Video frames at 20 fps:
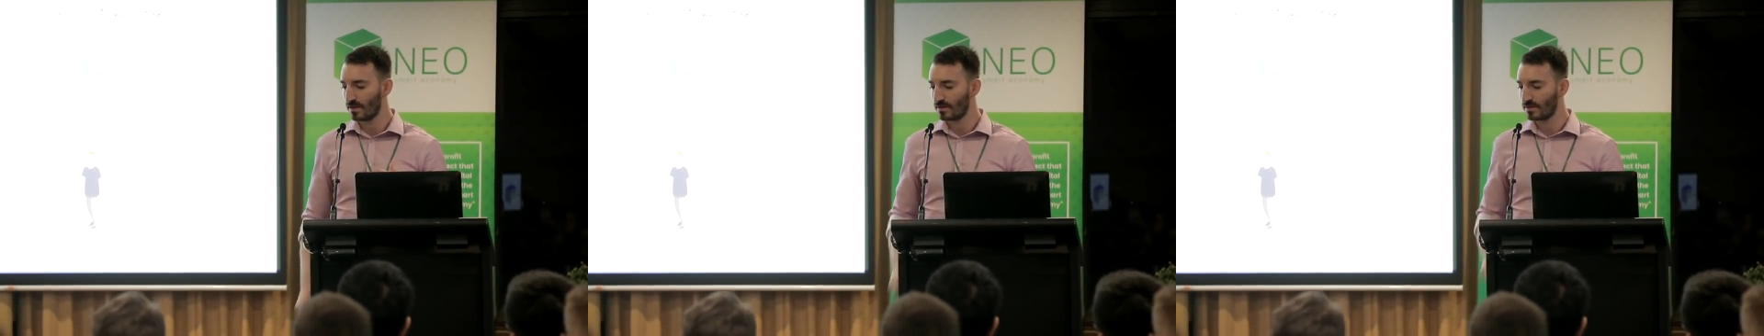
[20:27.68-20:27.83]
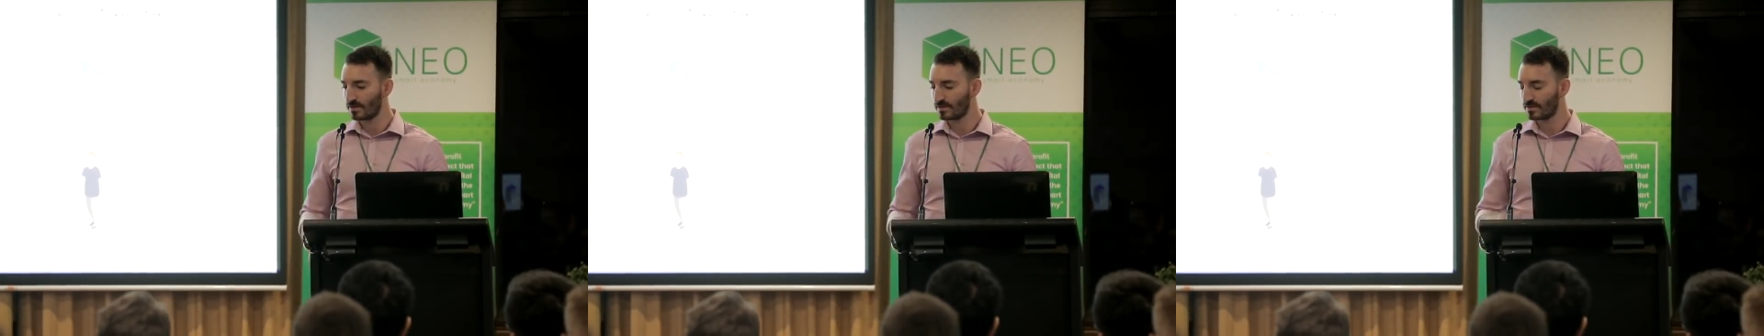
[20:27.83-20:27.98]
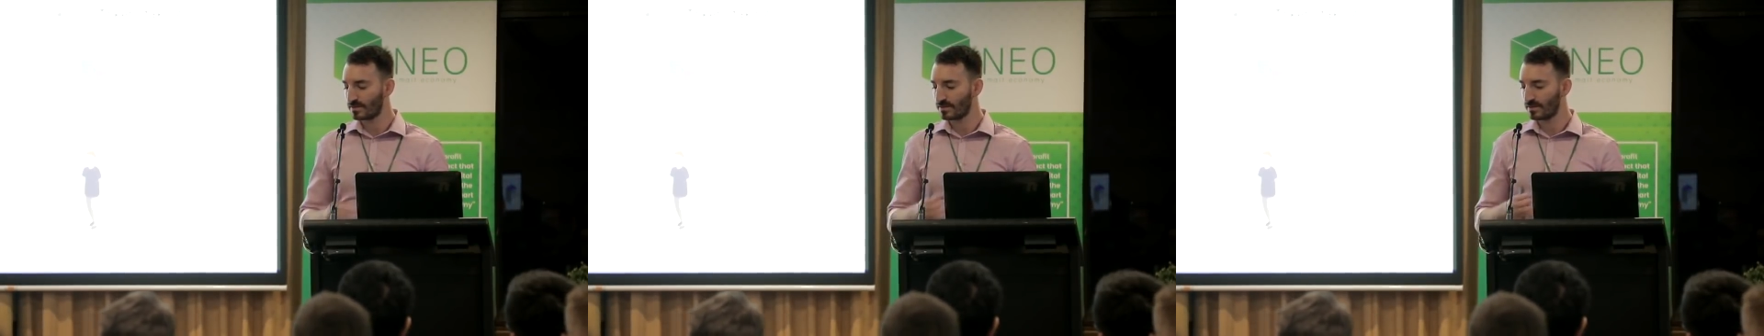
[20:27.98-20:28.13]

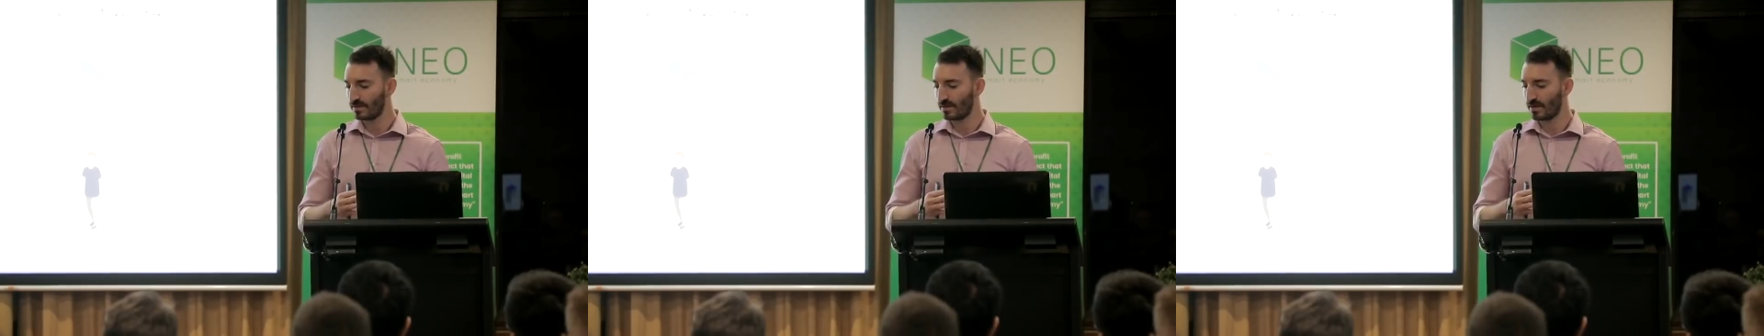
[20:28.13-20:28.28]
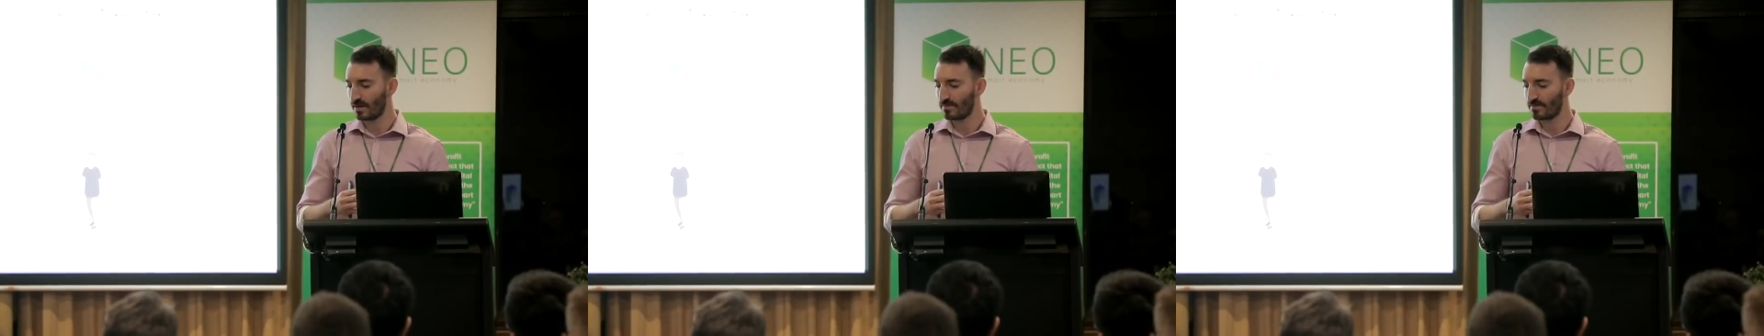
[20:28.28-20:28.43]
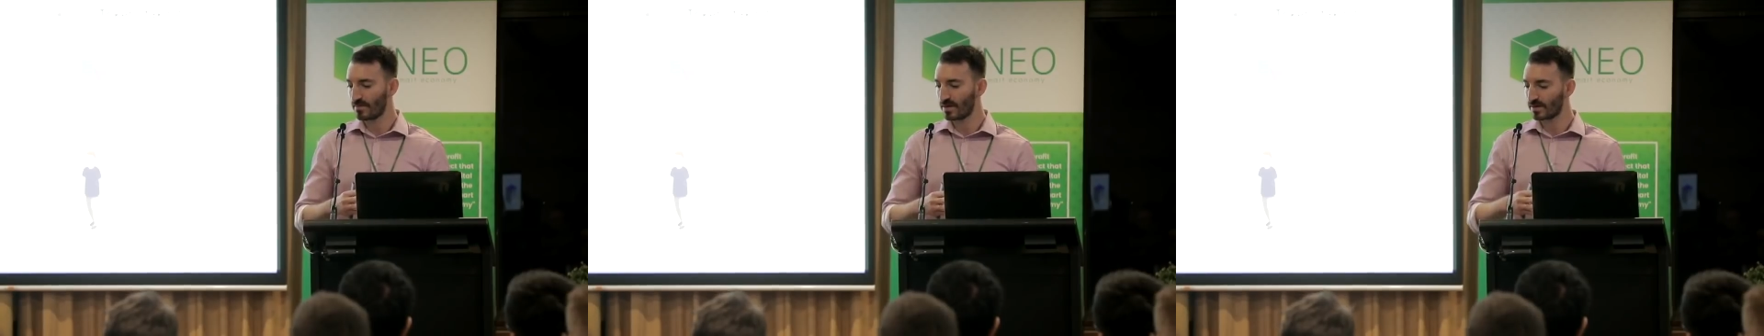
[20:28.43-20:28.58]
there's
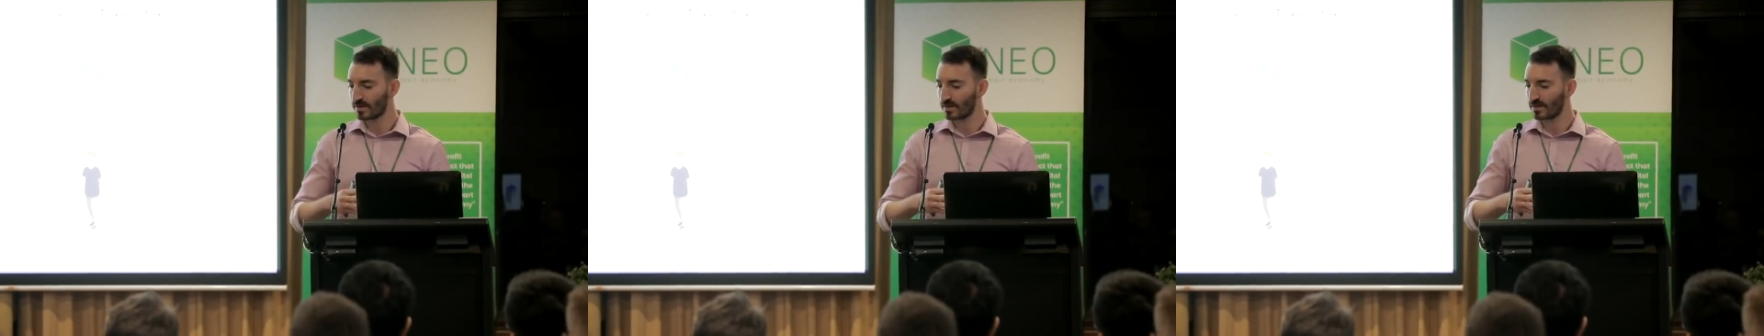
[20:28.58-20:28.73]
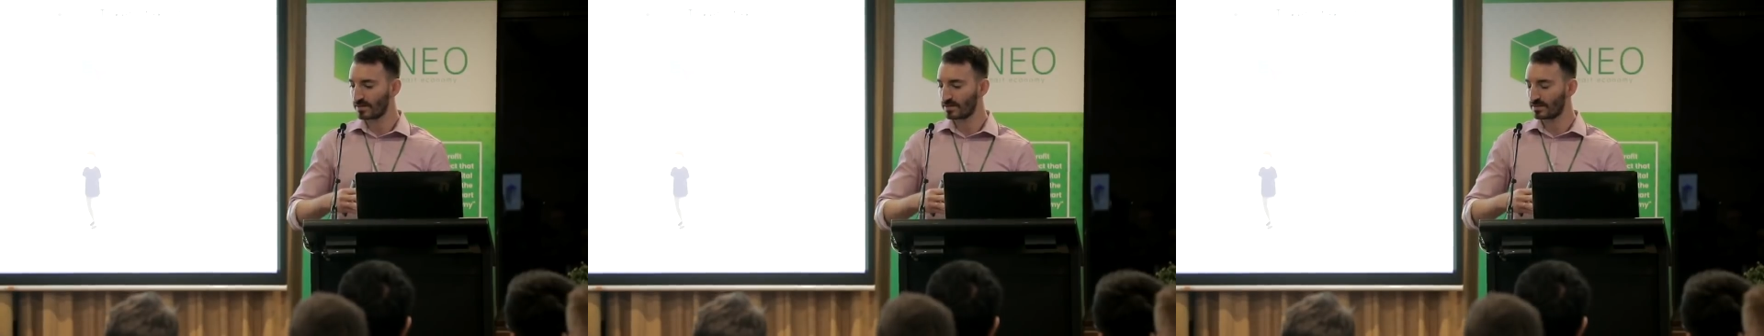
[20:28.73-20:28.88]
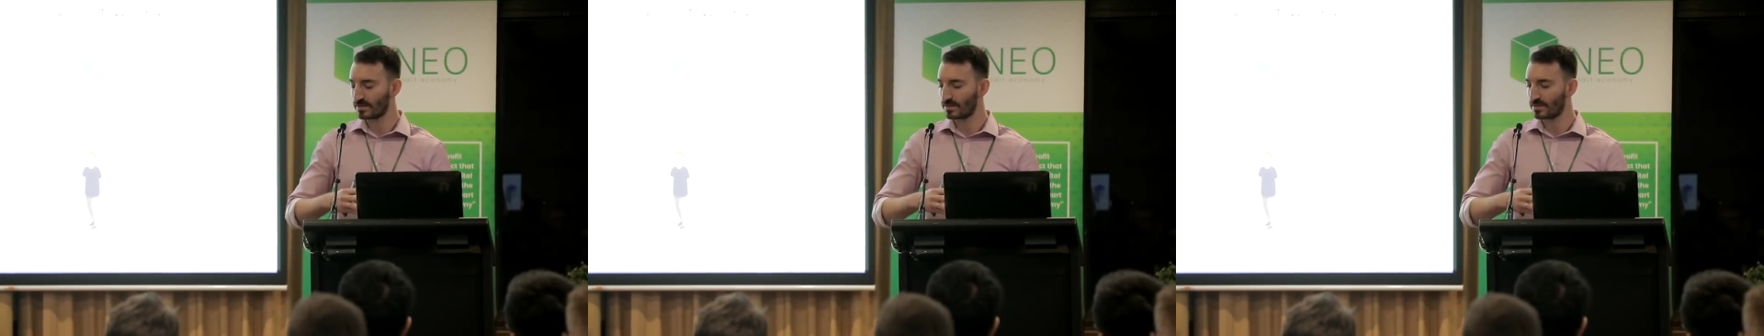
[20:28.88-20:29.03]
the
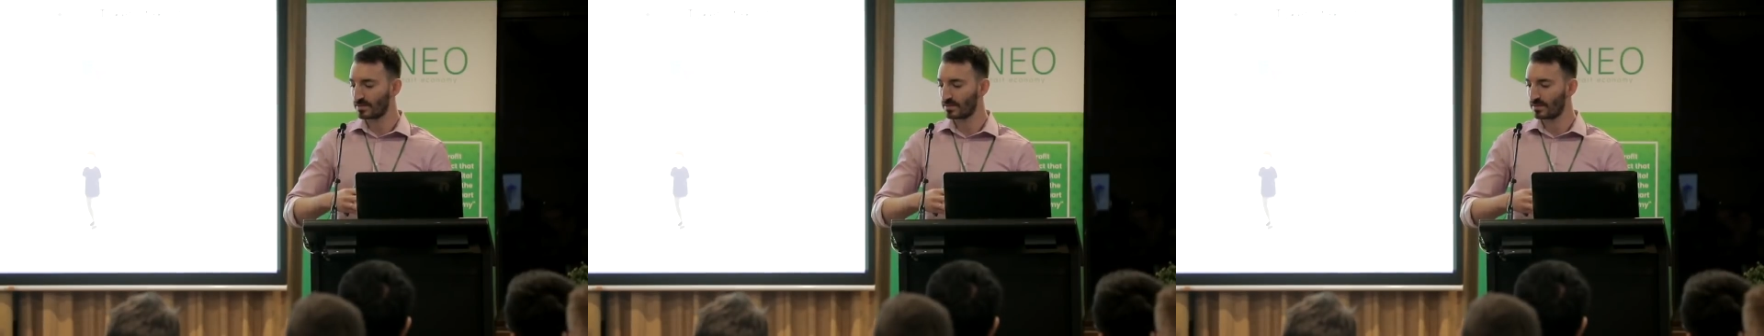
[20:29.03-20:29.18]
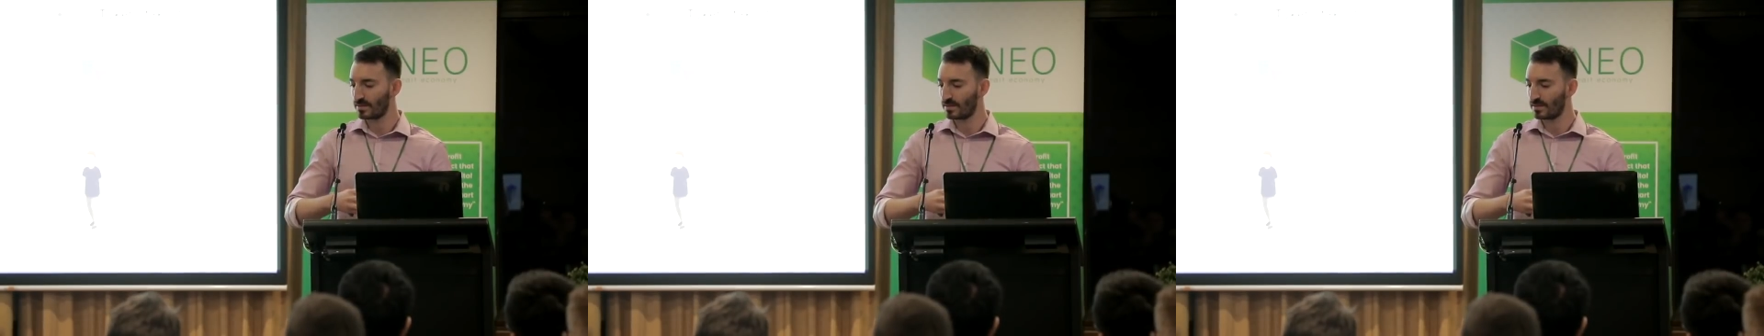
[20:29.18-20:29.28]
market